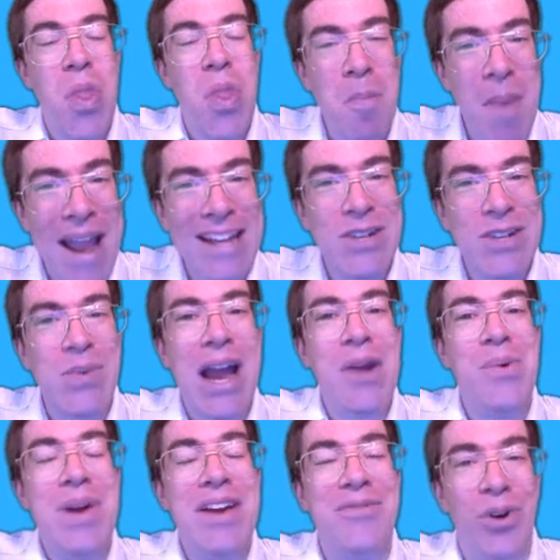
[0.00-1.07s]
the main
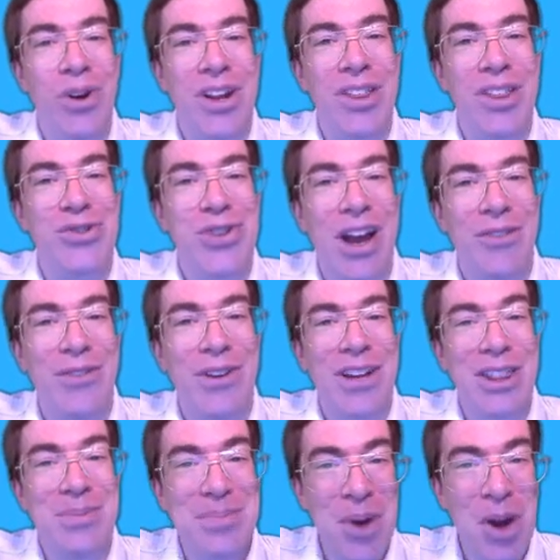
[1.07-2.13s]
way we avoid other
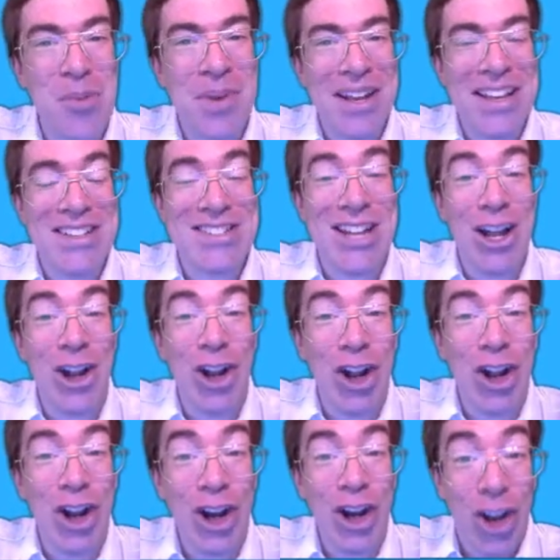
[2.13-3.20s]
traffic at the moment is
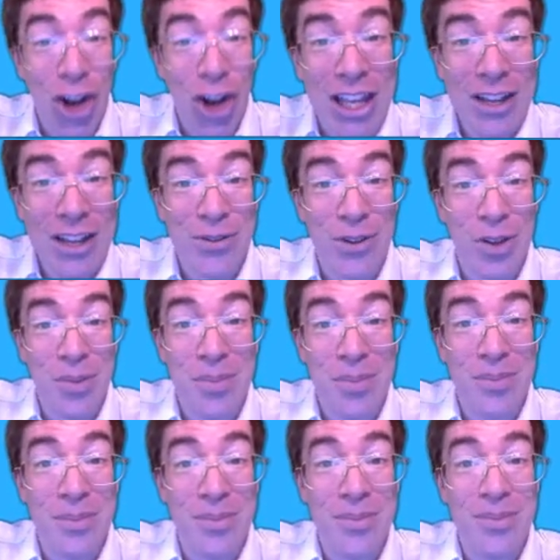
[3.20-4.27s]
looking for
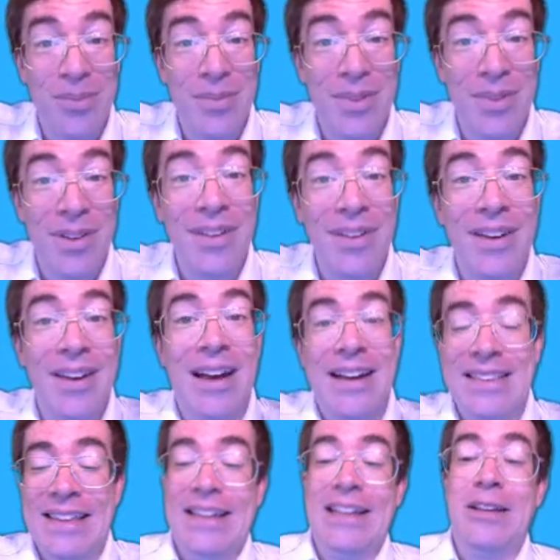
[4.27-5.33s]
them.
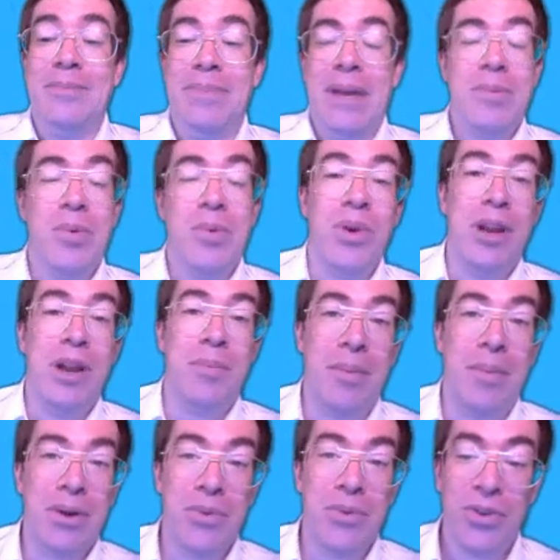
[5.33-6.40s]
I think people in
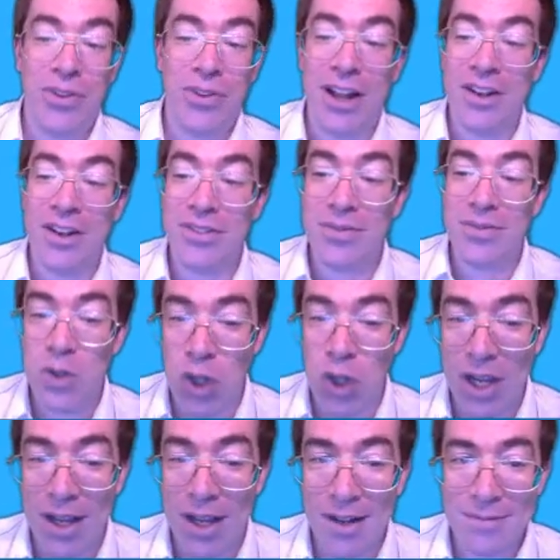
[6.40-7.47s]
the public would find
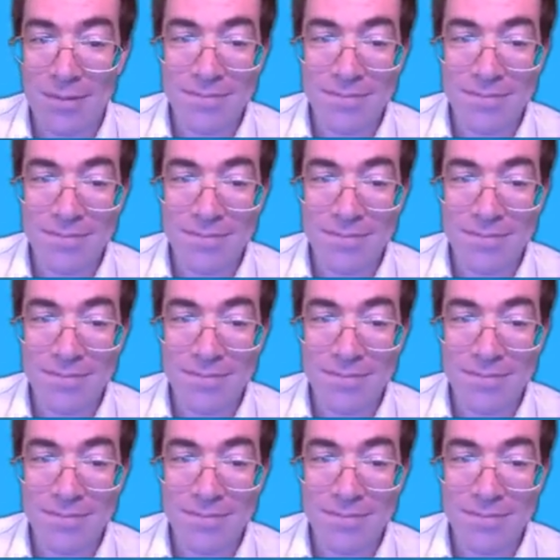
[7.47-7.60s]
shocking.